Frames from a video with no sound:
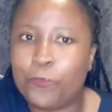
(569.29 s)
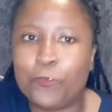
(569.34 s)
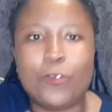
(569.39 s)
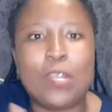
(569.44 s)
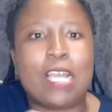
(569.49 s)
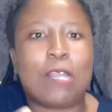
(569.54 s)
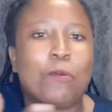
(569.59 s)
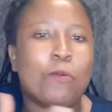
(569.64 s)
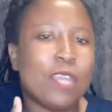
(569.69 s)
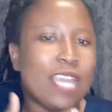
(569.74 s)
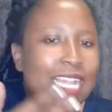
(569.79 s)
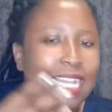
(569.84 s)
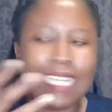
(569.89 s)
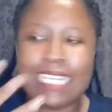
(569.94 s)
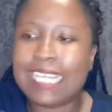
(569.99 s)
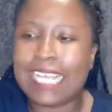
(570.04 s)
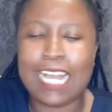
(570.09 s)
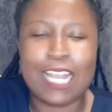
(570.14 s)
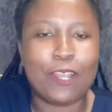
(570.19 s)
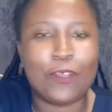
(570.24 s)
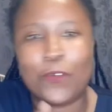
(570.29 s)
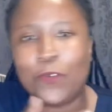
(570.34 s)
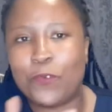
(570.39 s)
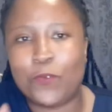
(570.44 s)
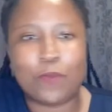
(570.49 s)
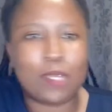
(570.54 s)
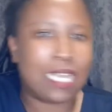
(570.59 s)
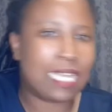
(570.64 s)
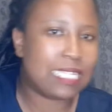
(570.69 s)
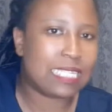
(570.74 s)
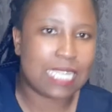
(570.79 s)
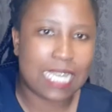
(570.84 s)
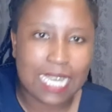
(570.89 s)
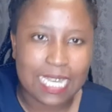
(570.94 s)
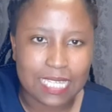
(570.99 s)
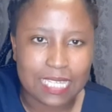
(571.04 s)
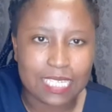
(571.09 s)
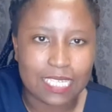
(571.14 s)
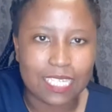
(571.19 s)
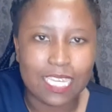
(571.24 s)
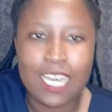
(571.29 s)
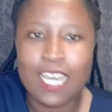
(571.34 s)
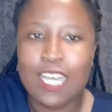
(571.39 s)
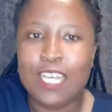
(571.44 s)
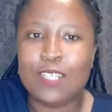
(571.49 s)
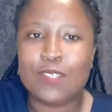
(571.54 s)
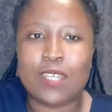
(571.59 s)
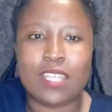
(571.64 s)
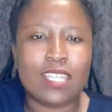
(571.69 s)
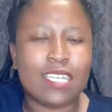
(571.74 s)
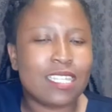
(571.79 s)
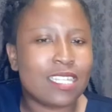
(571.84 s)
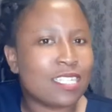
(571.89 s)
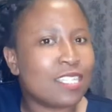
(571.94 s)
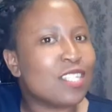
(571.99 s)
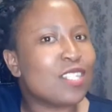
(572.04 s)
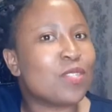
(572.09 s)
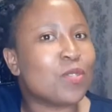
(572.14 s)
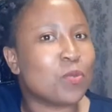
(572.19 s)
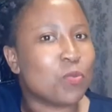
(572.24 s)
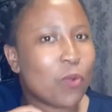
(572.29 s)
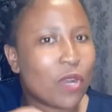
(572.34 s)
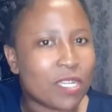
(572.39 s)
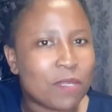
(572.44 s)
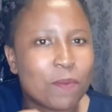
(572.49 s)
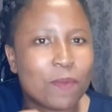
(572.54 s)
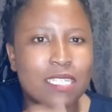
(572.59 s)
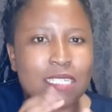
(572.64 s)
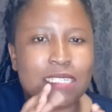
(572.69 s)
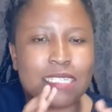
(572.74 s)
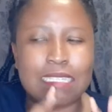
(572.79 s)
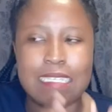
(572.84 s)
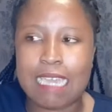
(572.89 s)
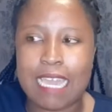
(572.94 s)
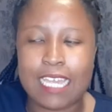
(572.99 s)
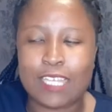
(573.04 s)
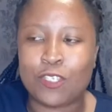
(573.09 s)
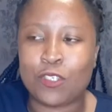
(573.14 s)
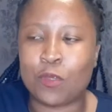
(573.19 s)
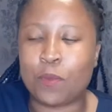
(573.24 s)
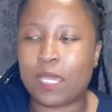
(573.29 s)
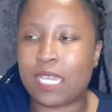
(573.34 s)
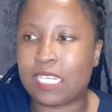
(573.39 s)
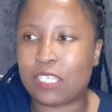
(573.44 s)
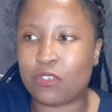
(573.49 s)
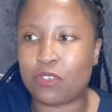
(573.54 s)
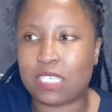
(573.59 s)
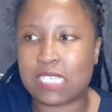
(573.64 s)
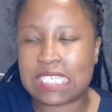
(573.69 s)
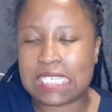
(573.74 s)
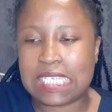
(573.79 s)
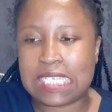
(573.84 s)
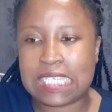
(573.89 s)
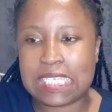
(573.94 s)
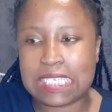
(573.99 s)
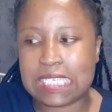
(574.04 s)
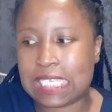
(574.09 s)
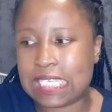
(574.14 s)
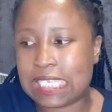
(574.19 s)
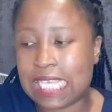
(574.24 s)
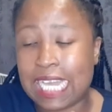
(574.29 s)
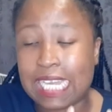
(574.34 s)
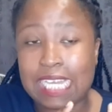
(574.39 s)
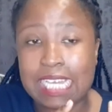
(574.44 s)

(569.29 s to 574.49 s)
Like, we are learning a lot from each other. So I think this is what makes DH to be interesting these days.